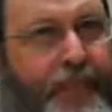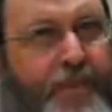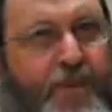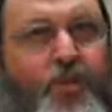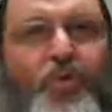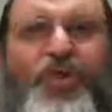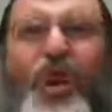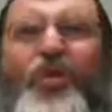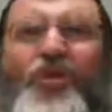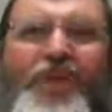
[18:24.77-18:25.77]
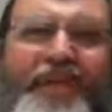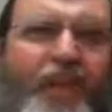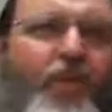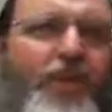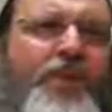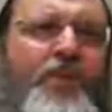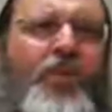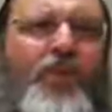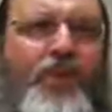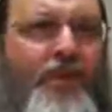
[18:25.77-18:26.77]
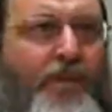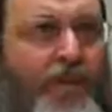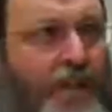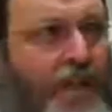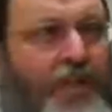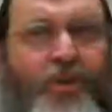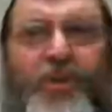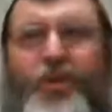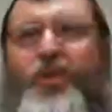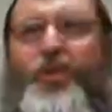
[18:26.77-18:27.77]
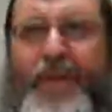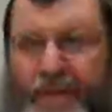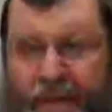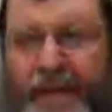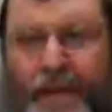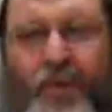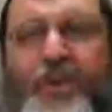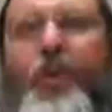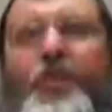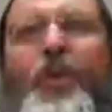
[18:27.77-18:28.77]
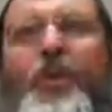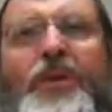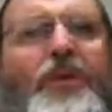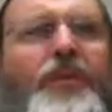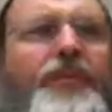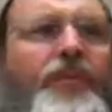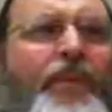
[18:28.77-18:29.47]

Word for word: So you showed yourself what's important. You, you, you indicated what's more important.